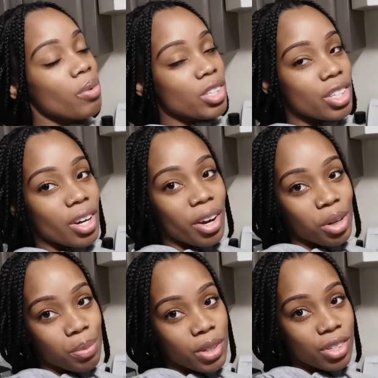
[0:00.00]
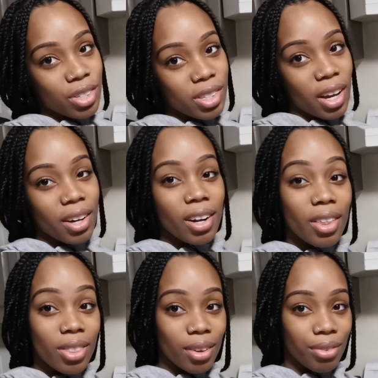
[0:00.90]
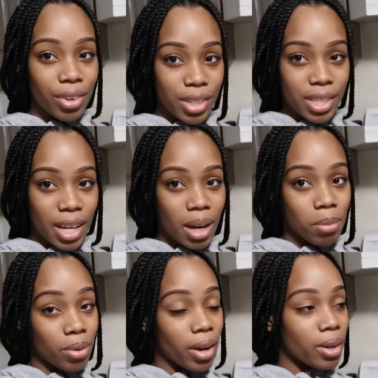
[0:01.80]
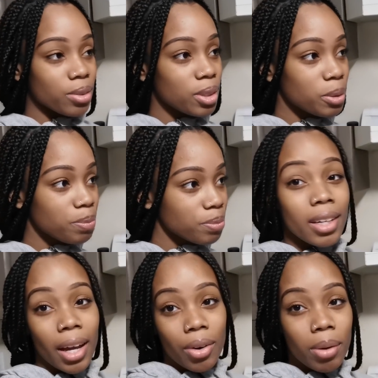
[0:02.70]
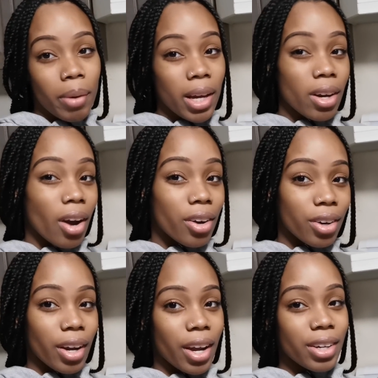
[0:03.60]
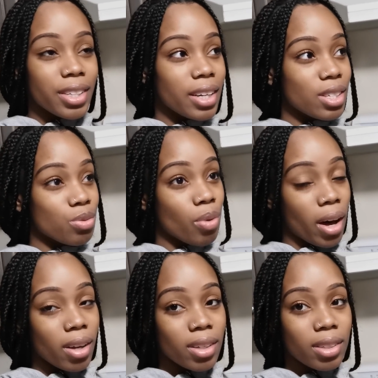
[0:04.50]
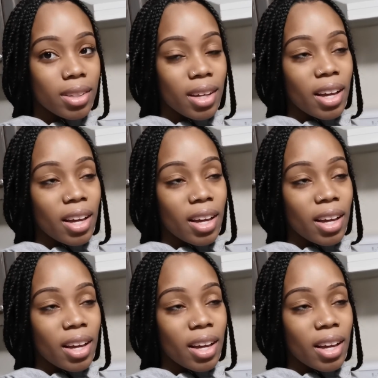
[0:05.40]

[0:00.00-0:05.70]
when she got her pictures done the first time around. Now, Amaya got her hair done as well.